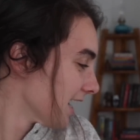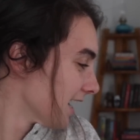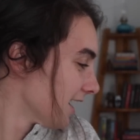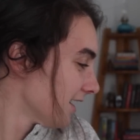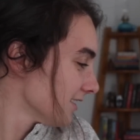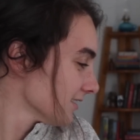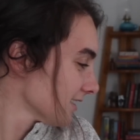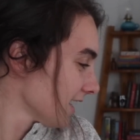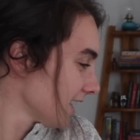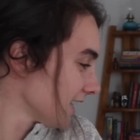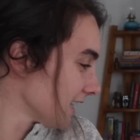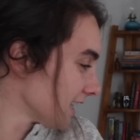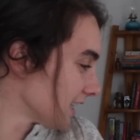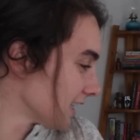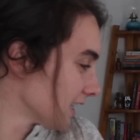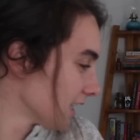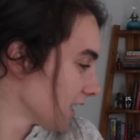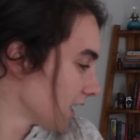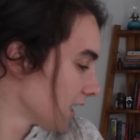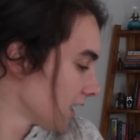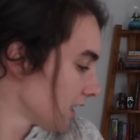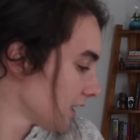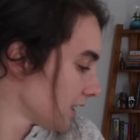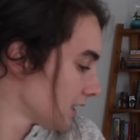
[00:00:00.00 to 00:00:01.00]
Alrighty,
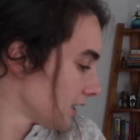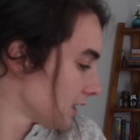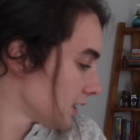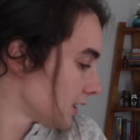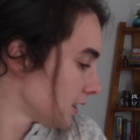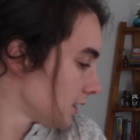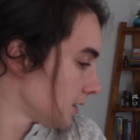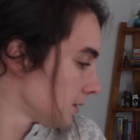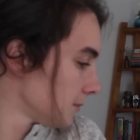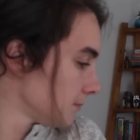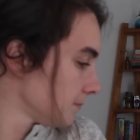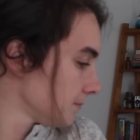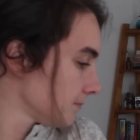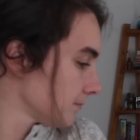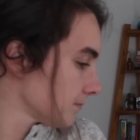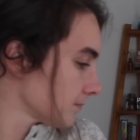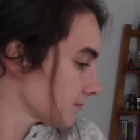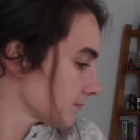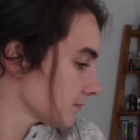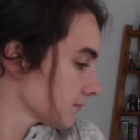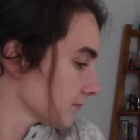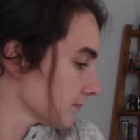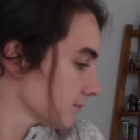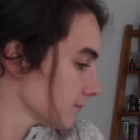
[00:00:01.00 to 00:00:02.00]
oh,
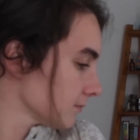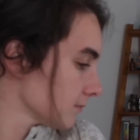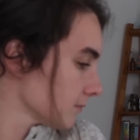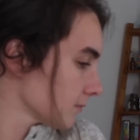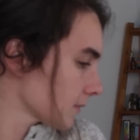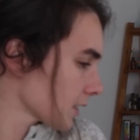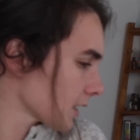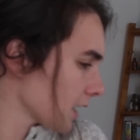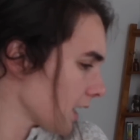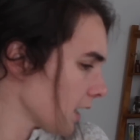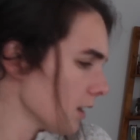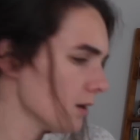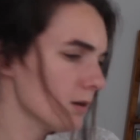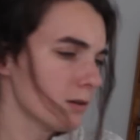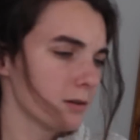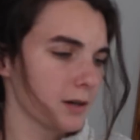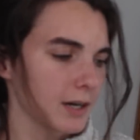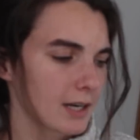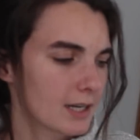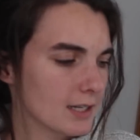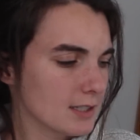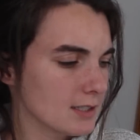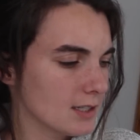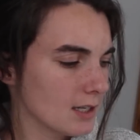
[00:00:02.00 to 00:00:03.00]

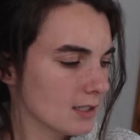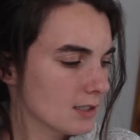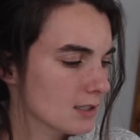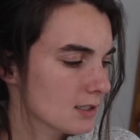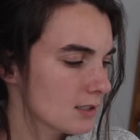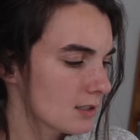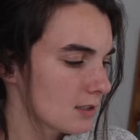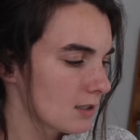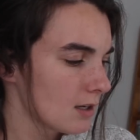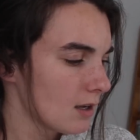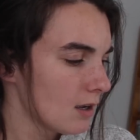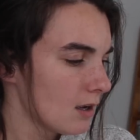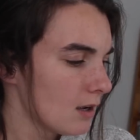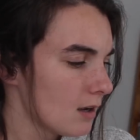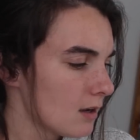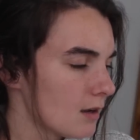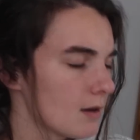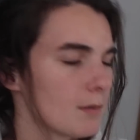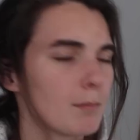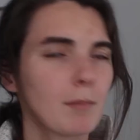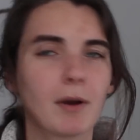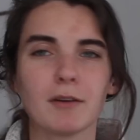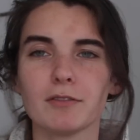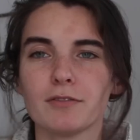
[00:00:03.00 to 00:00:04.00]
I guess that's
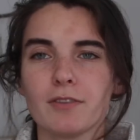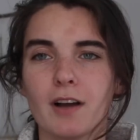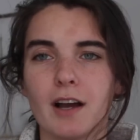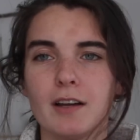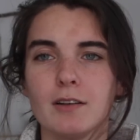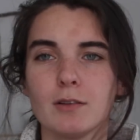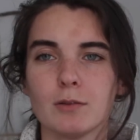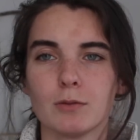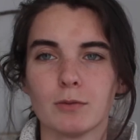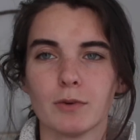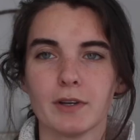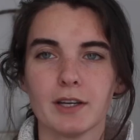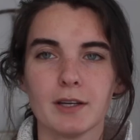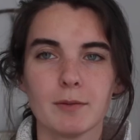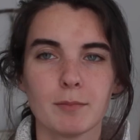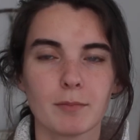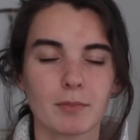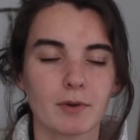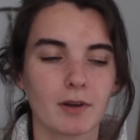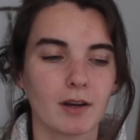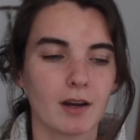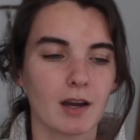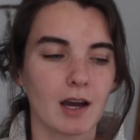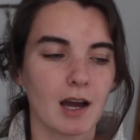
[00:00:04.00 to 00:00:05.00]
my final
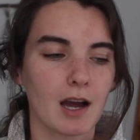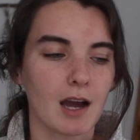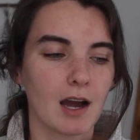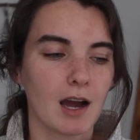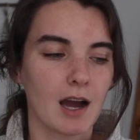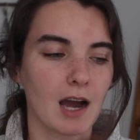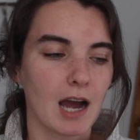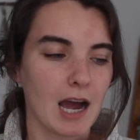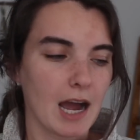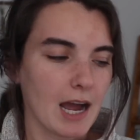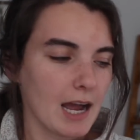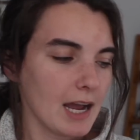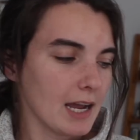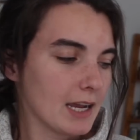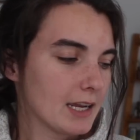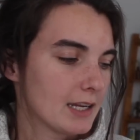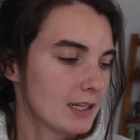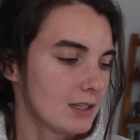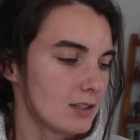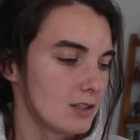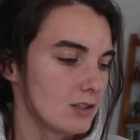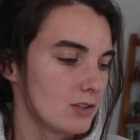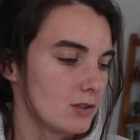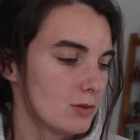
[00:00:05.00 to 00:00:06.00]
whip.
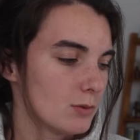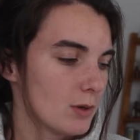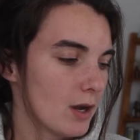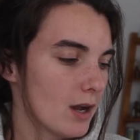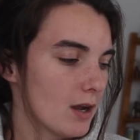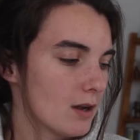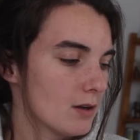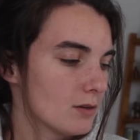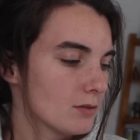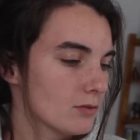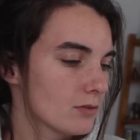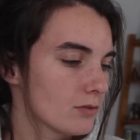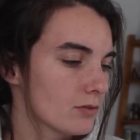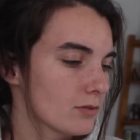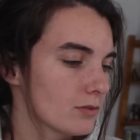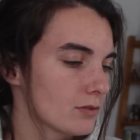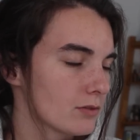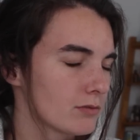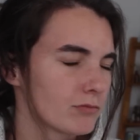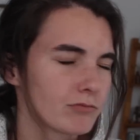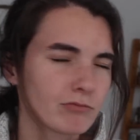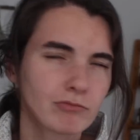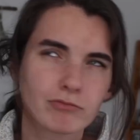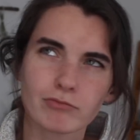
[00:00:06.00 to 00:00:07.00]
I do have,
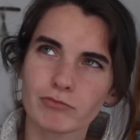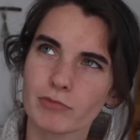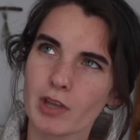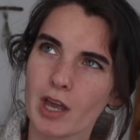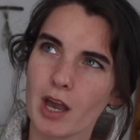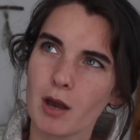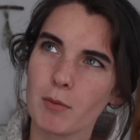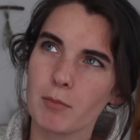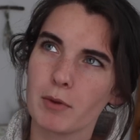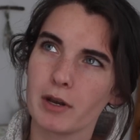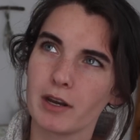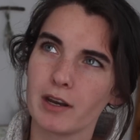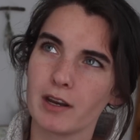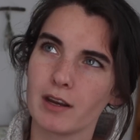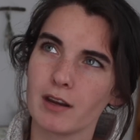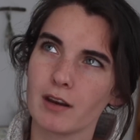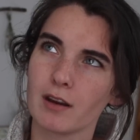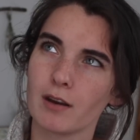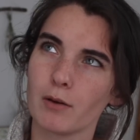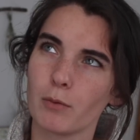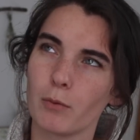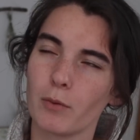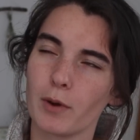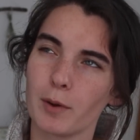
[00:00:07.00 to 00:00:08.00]
how
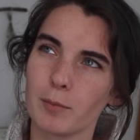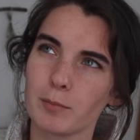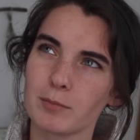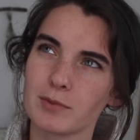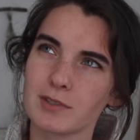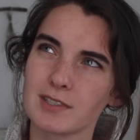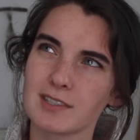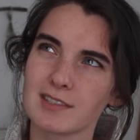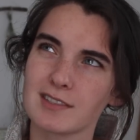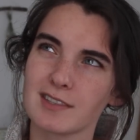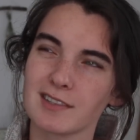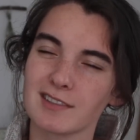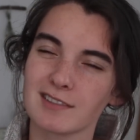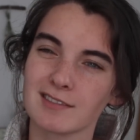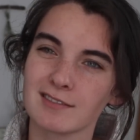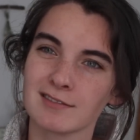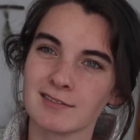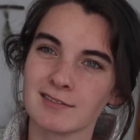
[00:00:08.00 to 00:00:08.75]
many whips